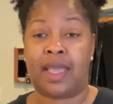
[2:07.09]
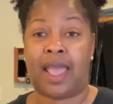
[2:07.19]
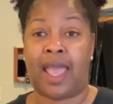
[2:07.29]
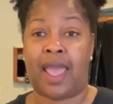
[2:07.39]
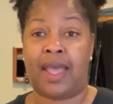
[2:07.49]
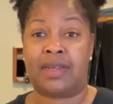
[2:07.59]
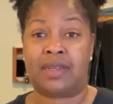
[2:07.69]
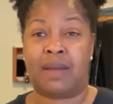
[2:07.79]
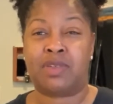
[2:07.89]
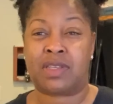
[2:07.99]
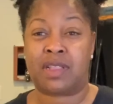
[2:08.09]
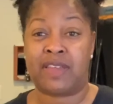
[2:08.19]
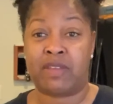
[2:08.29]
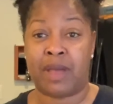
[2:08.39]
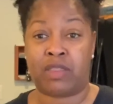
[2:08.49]
and I'm just gonna leave
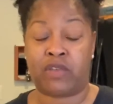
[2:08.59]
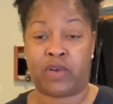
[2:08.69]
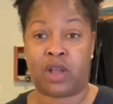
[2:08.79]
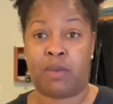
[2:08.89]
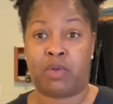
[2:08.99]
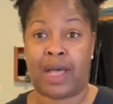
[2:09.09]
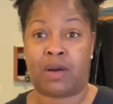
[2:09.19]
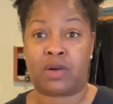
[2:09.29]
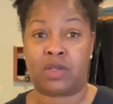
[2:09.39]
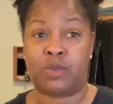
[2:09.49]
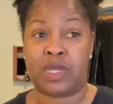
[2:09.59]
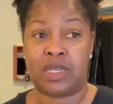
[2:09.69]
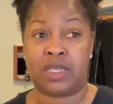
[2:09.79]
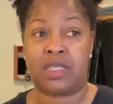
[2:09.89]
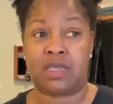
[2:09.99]
them out there for a couple hours because it's